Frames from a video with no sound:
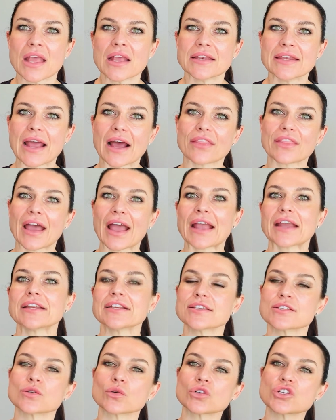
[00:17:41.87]
Now, the
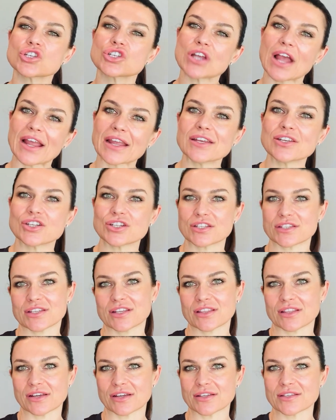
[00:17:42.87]
80s saw changes
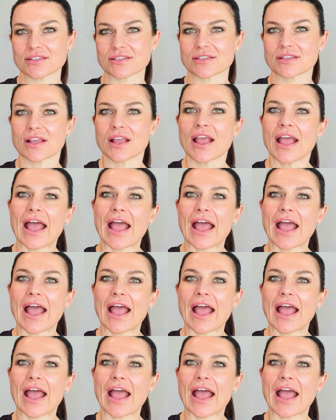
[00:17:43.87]
to this.